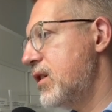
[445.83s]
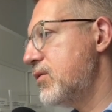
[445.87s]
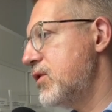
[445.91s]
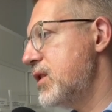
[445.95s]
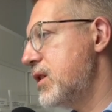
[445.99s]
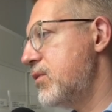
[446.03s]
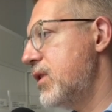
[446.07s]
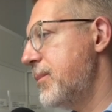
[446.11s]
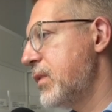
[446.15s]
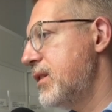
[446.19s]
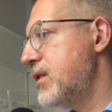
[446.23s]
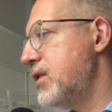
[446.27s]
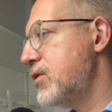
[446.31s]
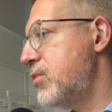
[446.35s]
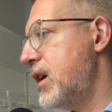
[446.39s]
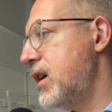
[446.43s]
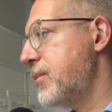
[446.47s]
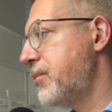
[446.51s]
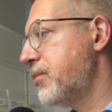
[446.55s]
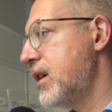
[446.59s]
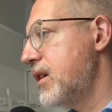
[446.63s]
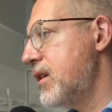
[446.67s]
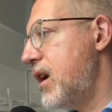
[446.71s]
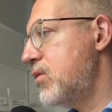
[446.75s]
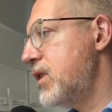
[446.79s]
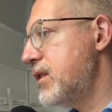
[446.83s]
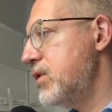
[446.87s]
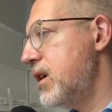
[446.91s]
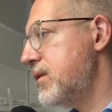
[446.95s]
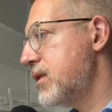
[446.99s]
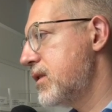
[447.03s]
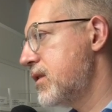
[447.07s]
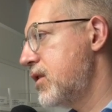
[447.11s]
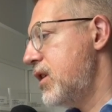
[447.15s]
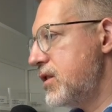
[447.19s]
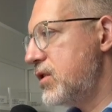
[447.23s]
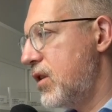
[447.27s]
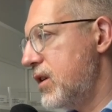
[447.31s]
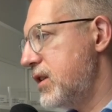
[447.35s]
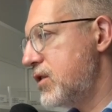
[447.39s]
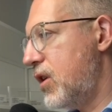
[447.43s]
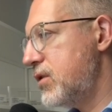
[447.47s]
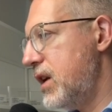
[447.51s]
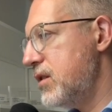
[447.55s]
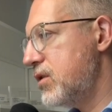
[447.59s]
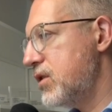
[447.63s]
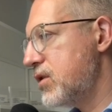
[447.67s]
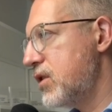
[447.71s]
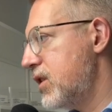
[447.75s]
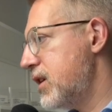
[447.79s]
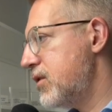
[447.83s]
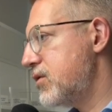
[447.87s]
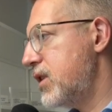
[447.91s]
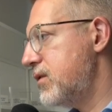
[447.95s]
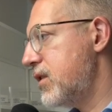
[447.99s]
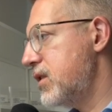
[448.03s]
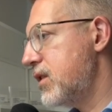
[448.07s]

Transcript: specific instructions called prompts.